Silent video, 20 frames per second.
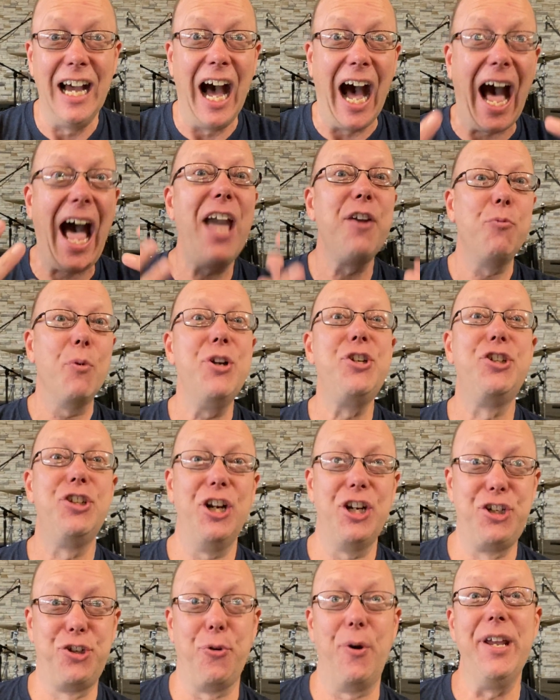I want you
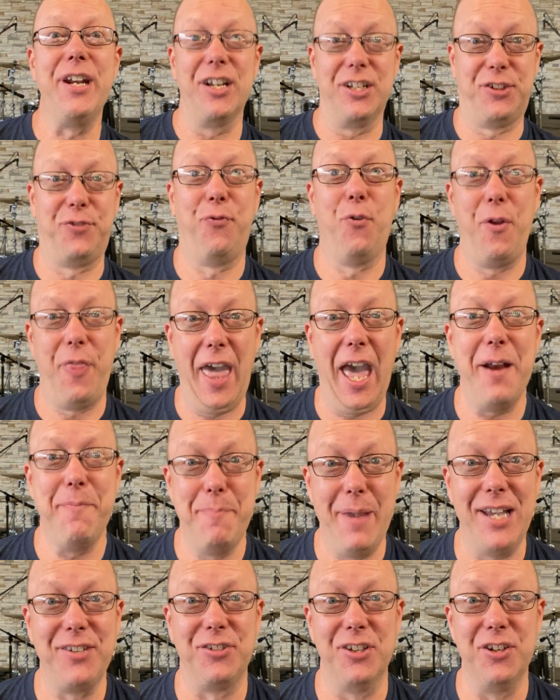to join us for that
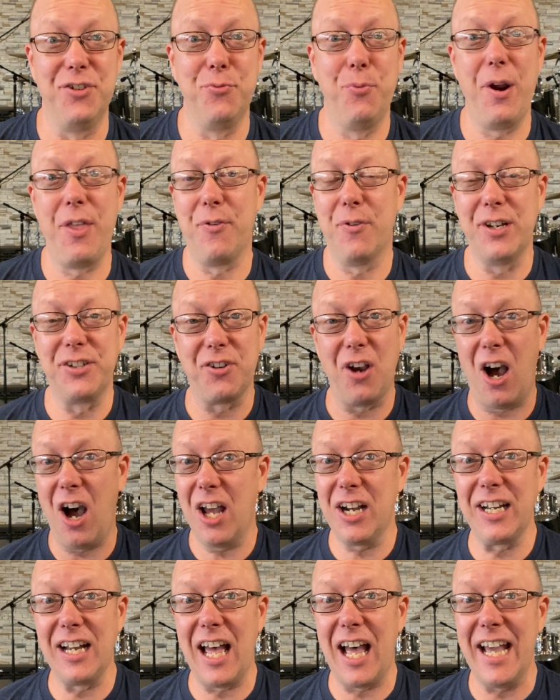message, whether it's
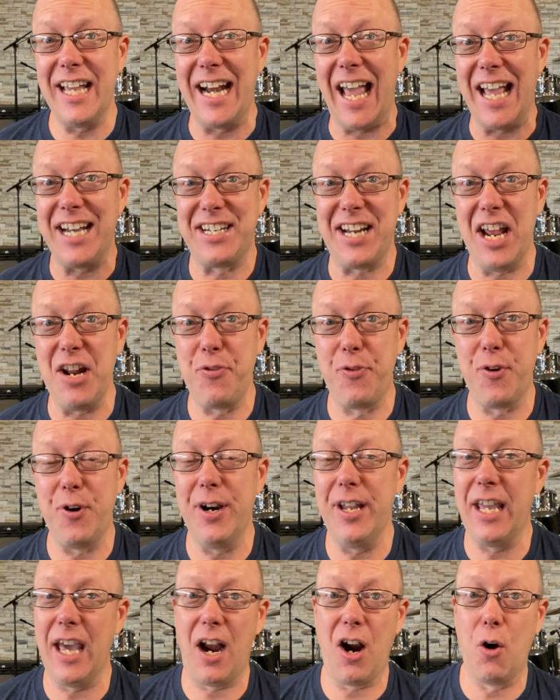online at
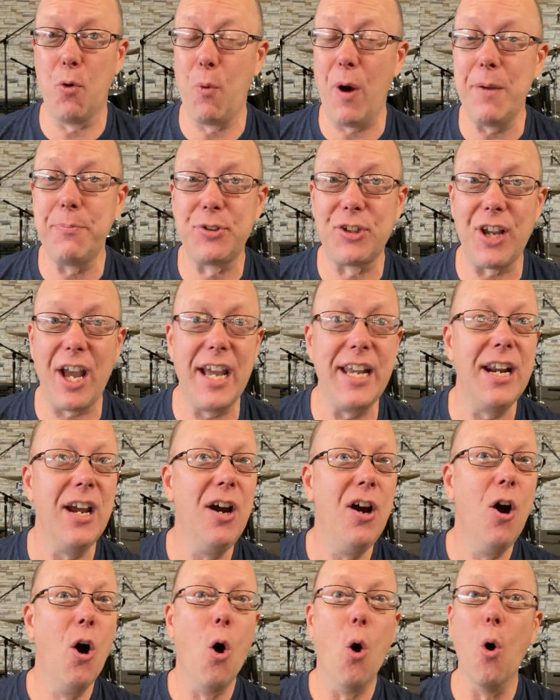10:30 on our website
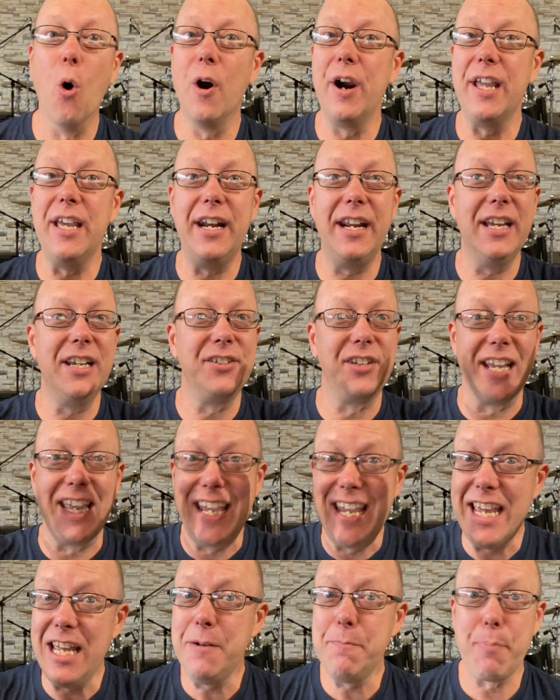or it is
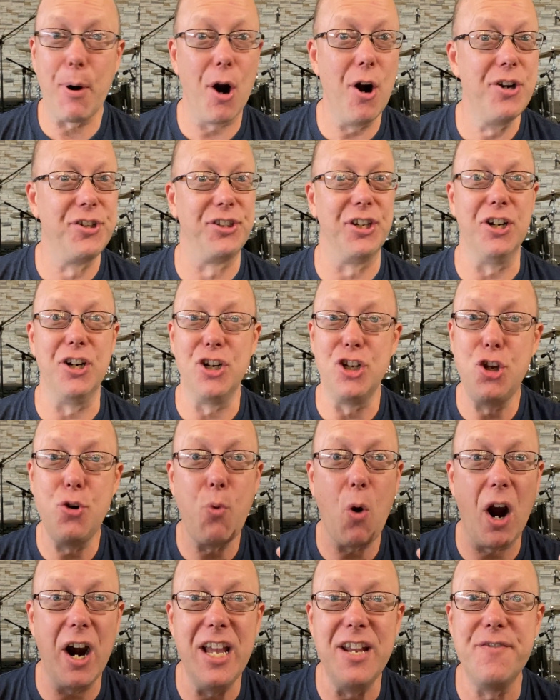in person.
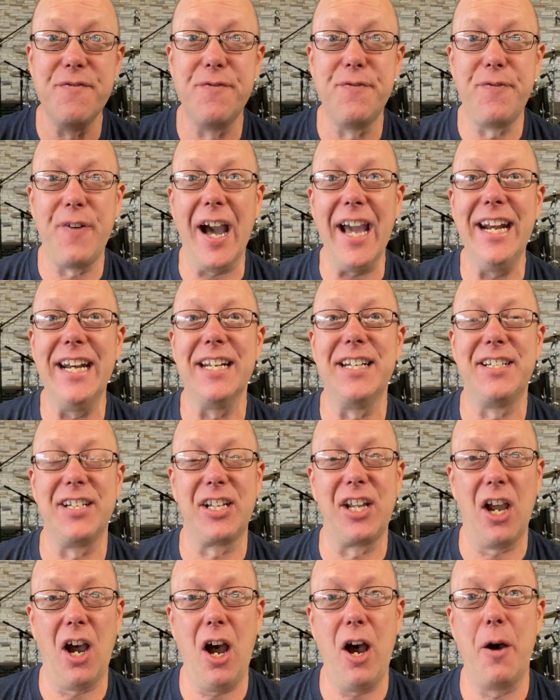You are invited to
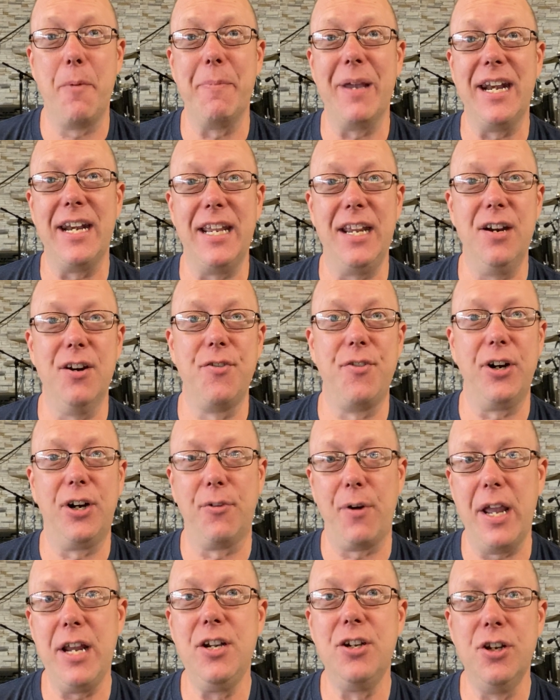come and hear the
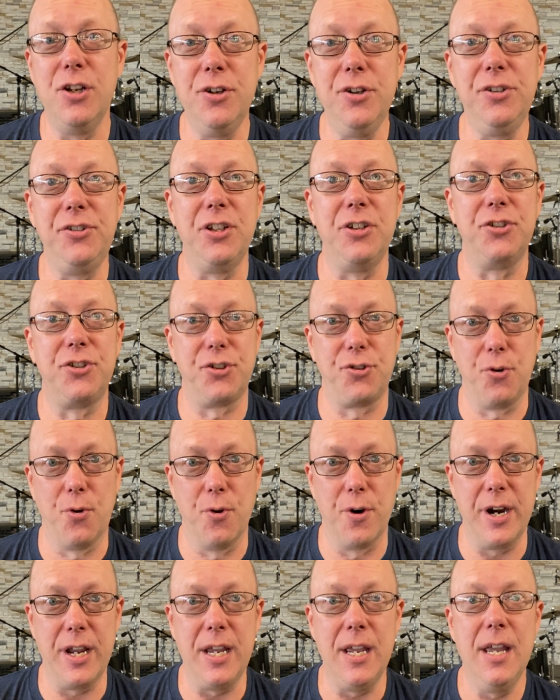great news and
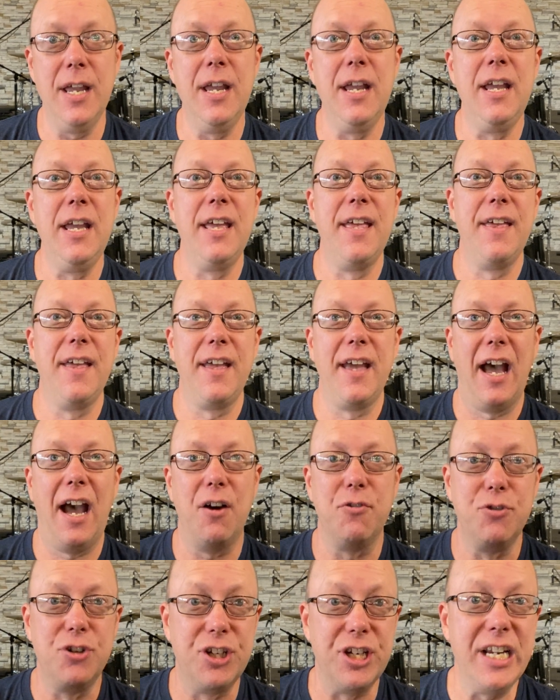story,
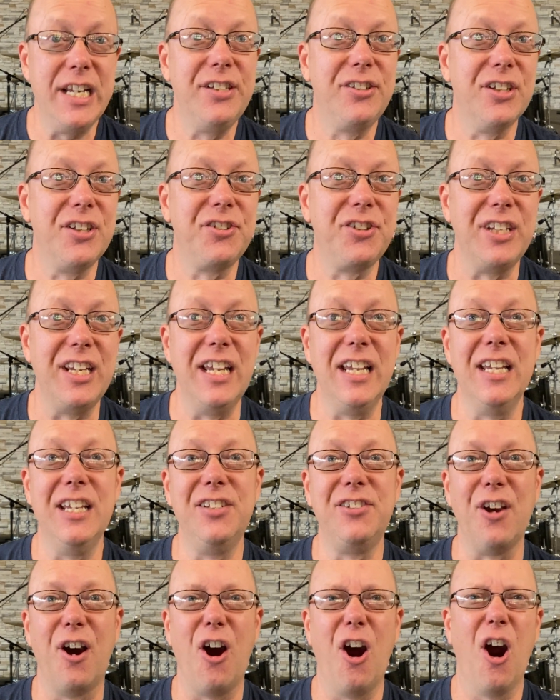how Jesus
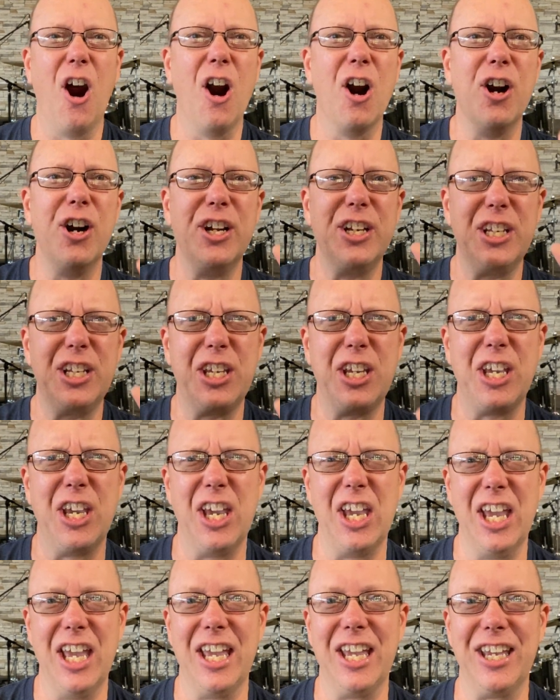is our
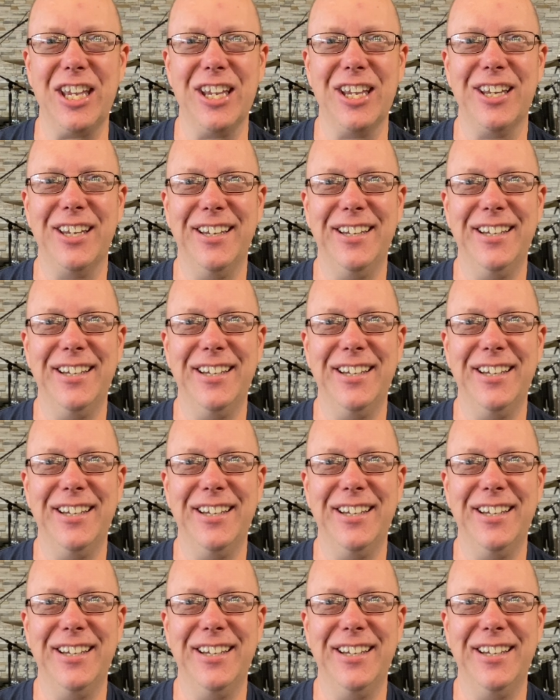King,